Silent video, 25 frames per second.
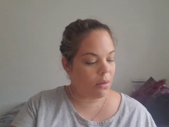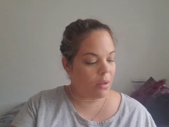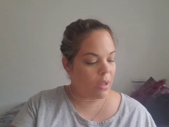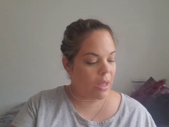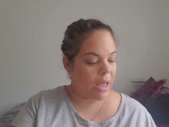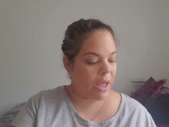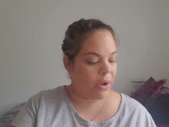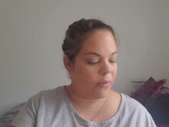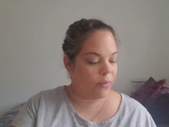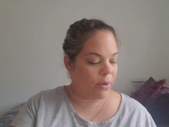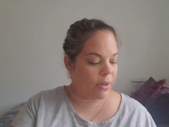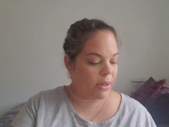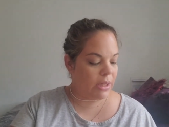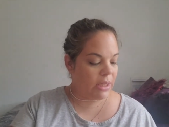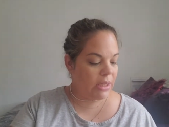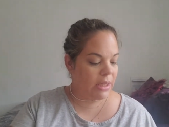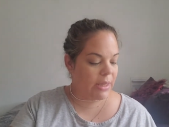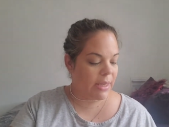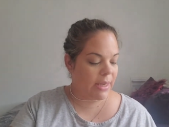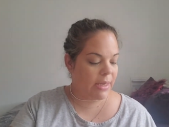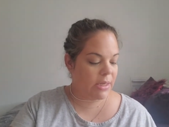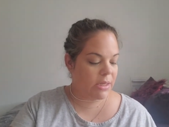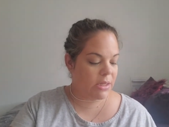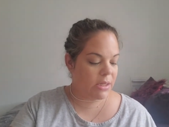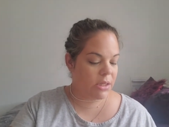really
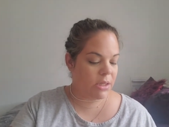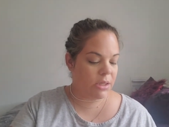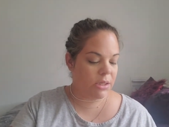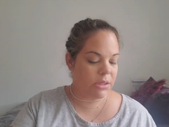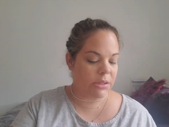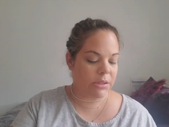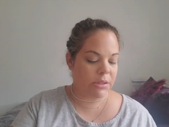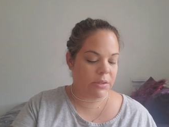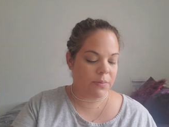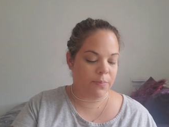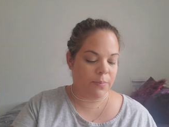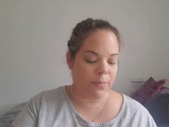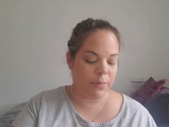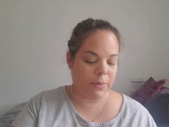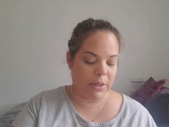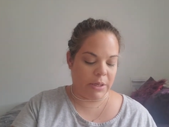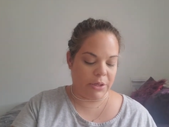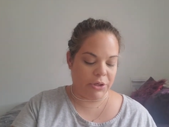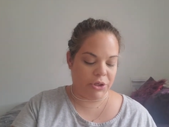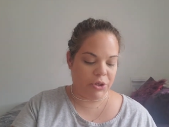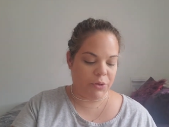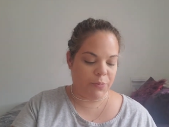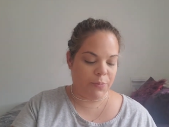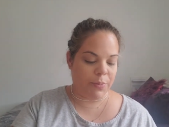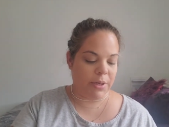like this
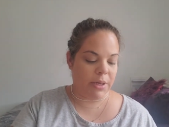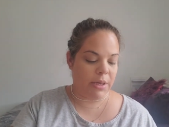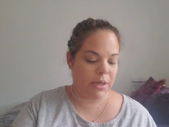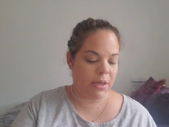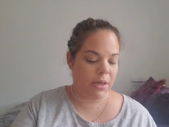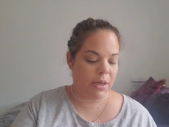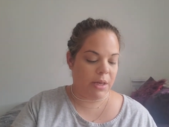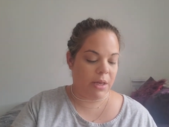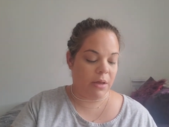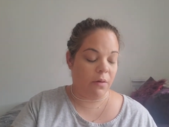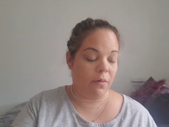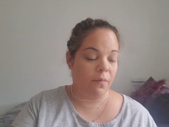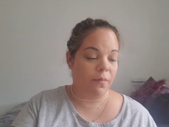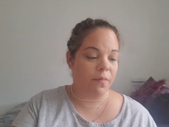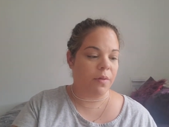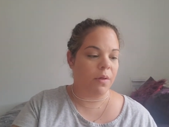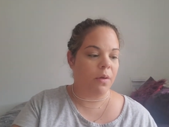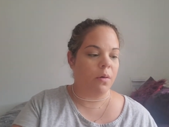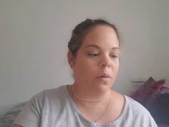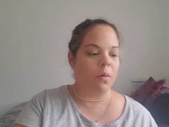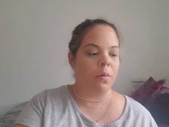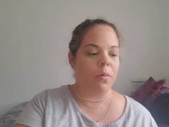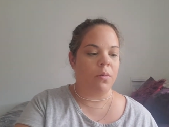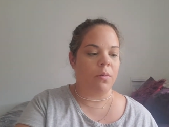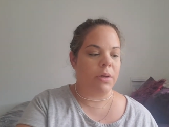blush by e.l.f., the
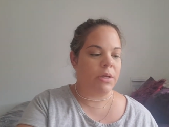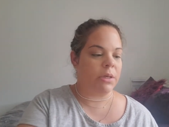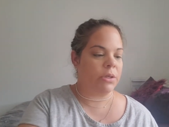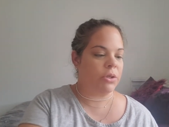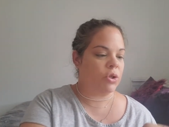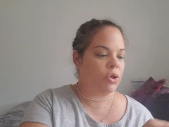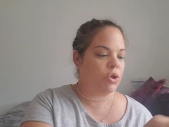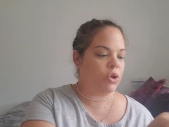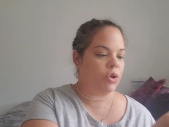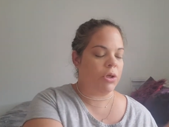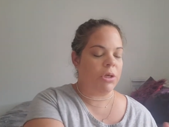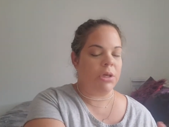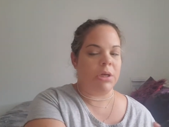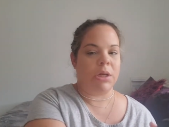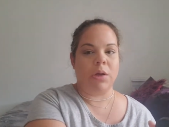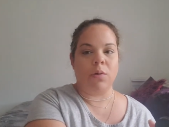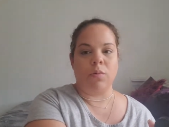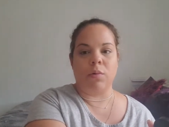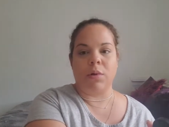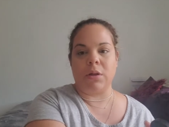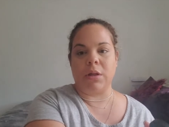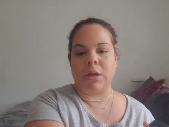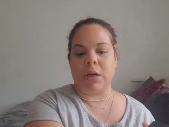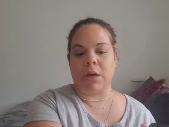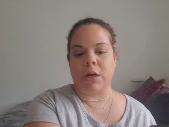Always Cheeky
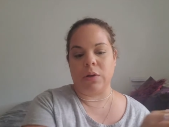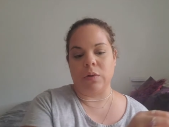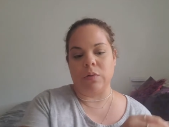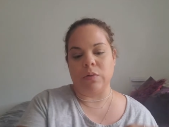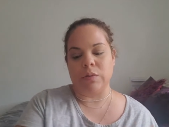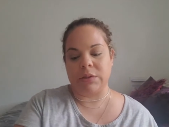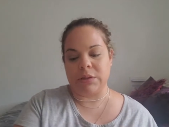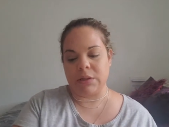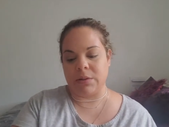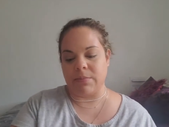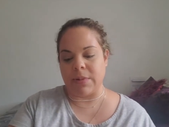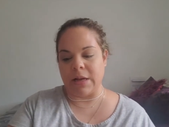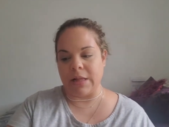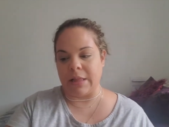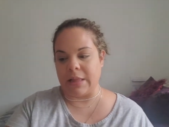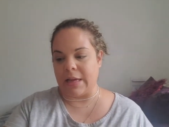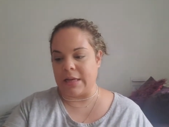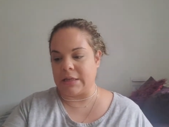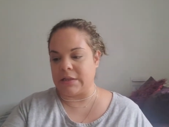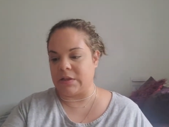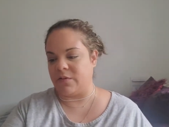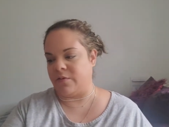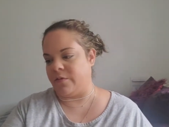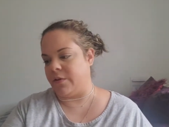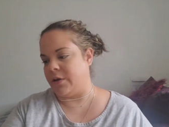one that I used in my
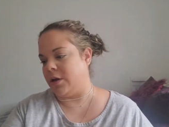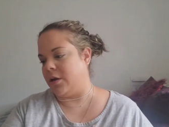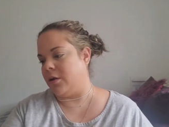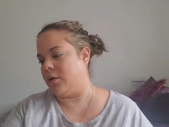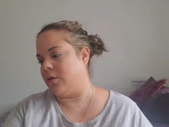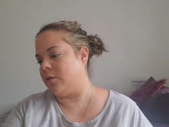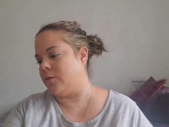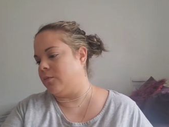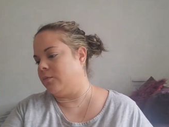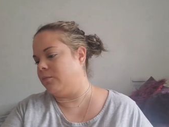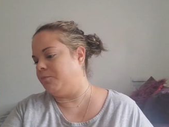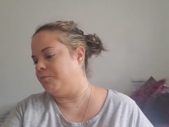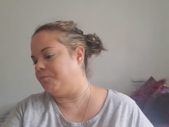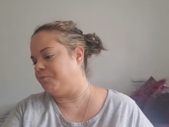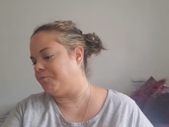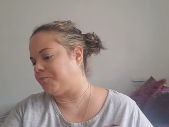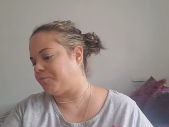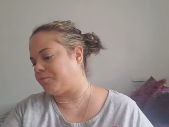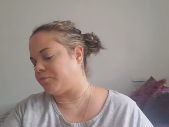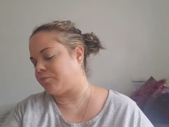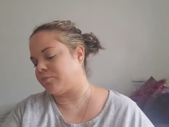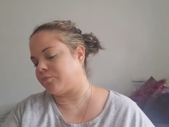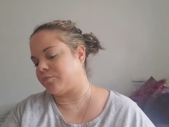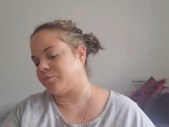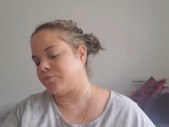last video.
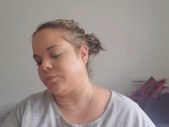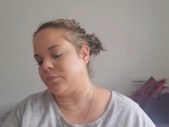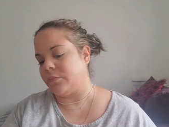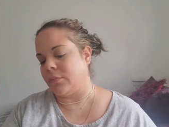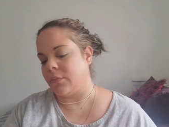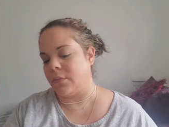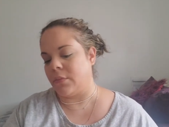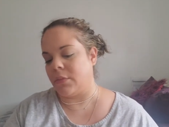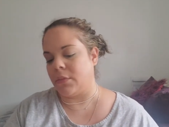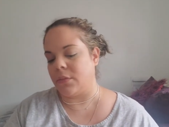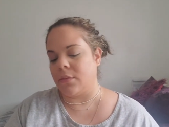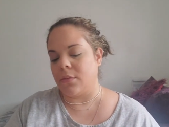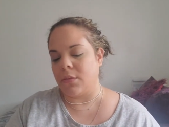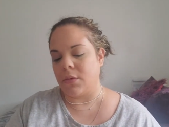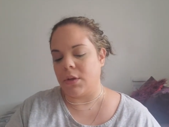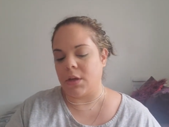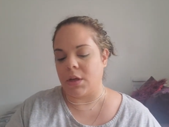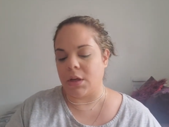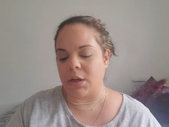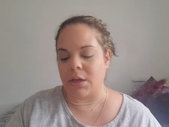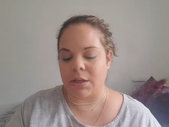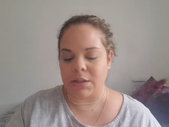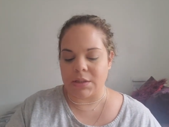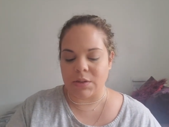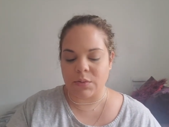
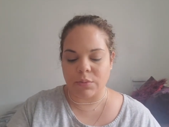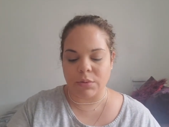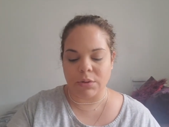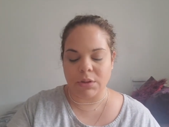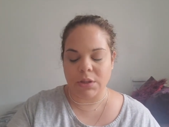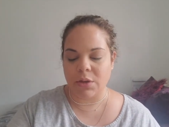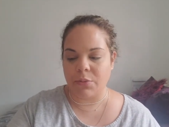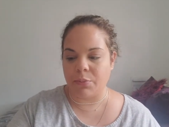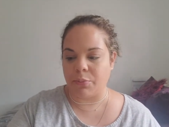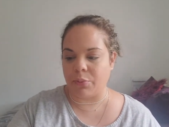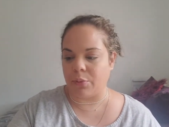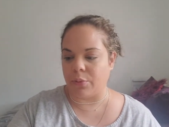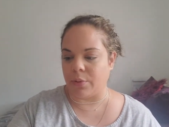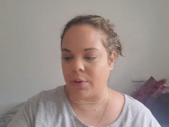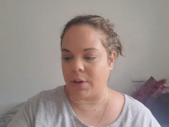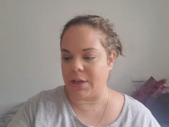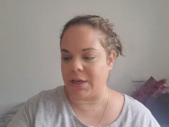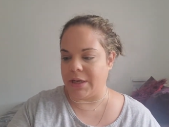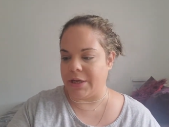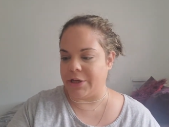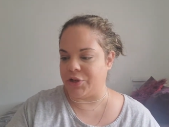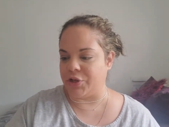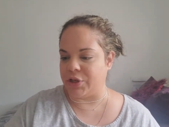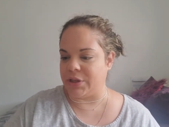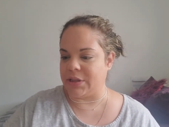It's really
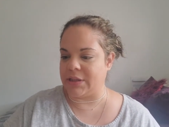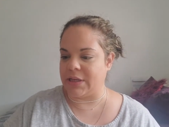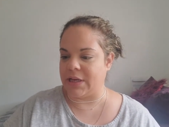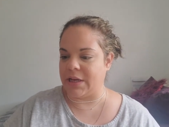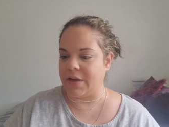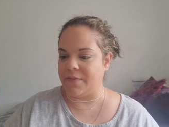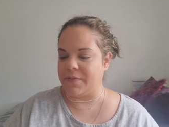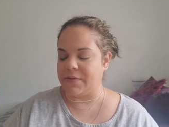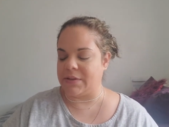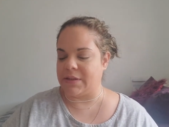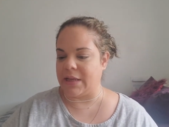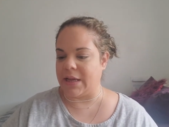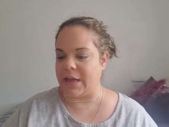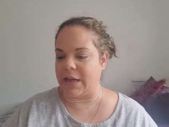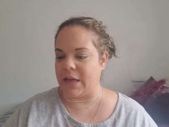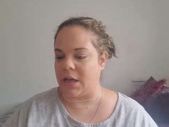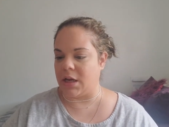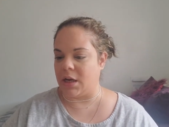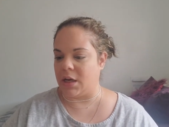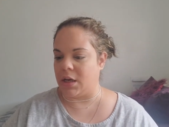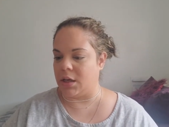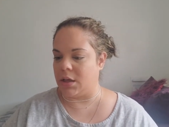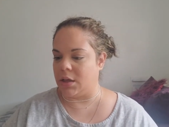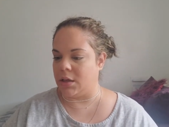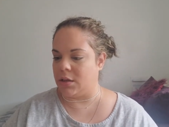pretty. It just gives like
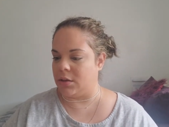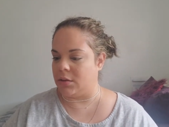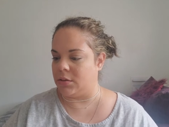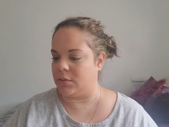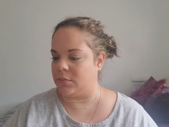a,